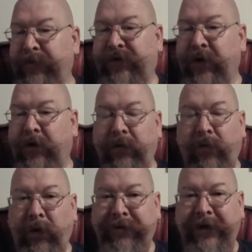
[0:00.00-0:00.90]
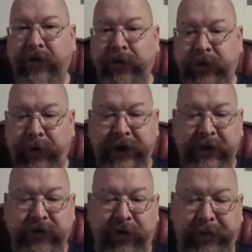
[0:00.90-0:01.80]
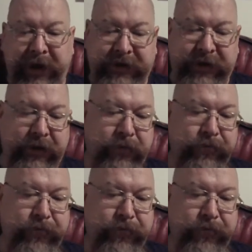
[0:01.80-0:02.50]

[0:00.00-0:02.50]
So what I've ended up doing is replacing